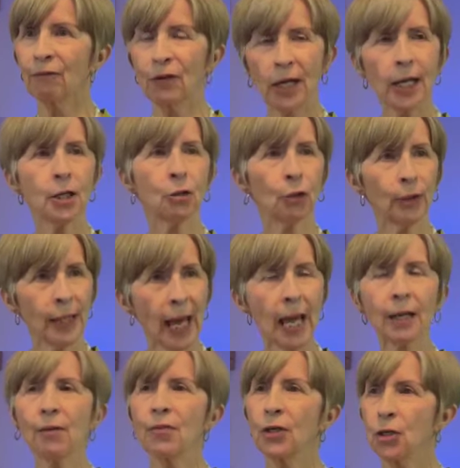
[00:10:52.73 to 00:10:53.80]
If he
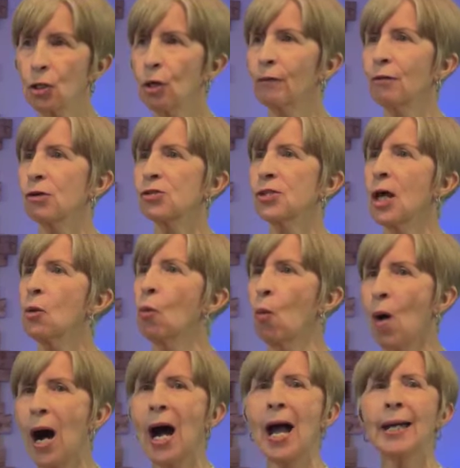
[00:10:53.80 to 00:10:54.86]
created the universe,
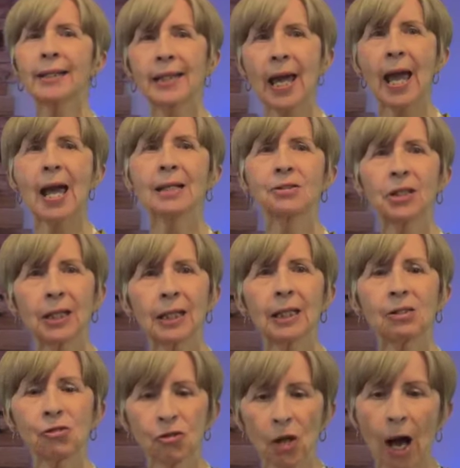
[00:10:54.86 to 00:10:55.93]
then why can't
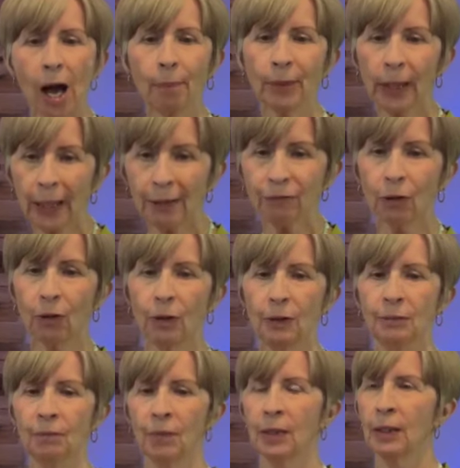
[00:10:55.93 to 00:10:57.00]
he stop
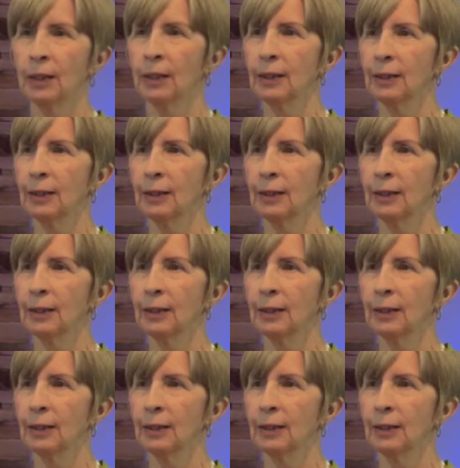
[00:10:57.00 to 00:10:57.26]
evil?